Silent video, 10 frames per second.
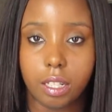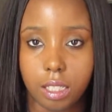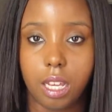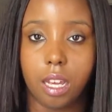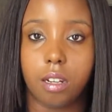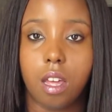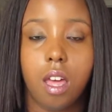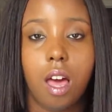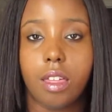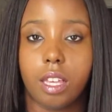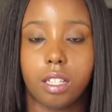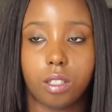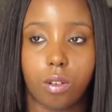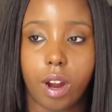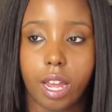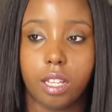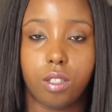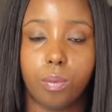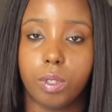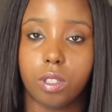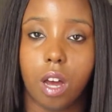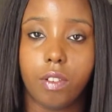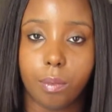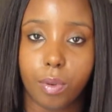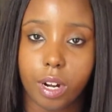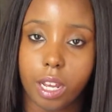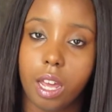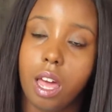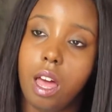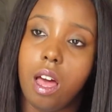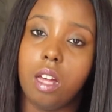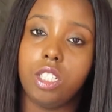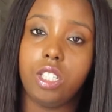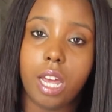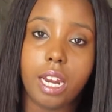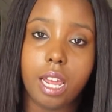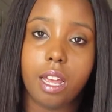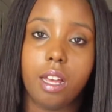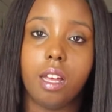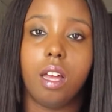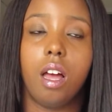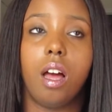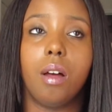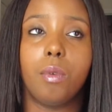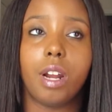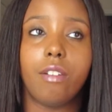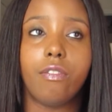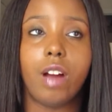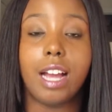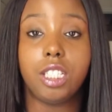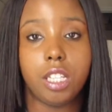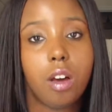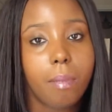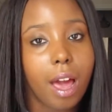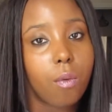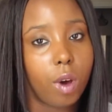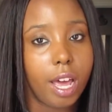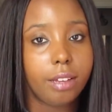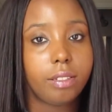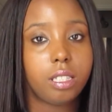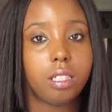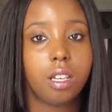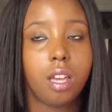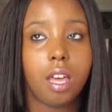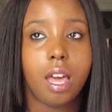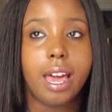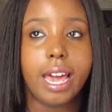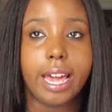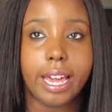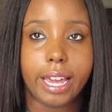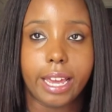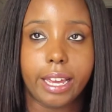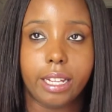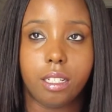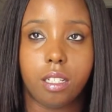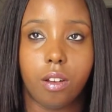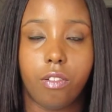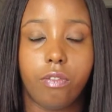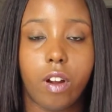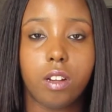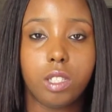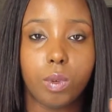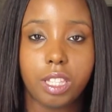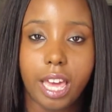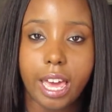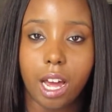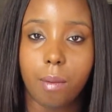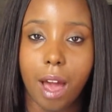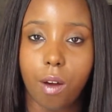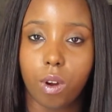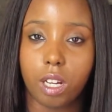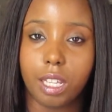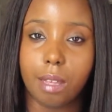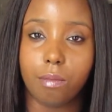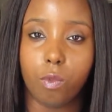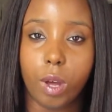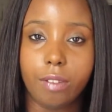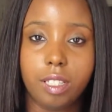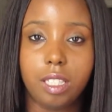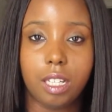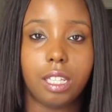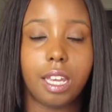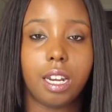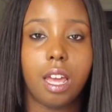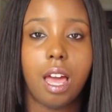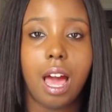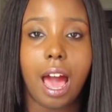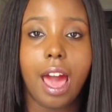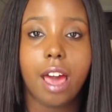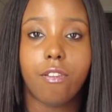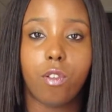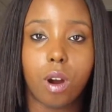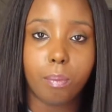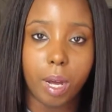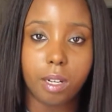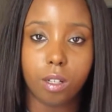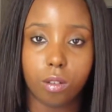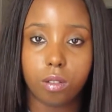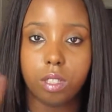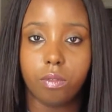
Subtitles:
10. I think it's great. It's super soft and pretty. Shedding, when I sealed my wefts, and first with that IWear Glam weft sealant, I had 4 bundles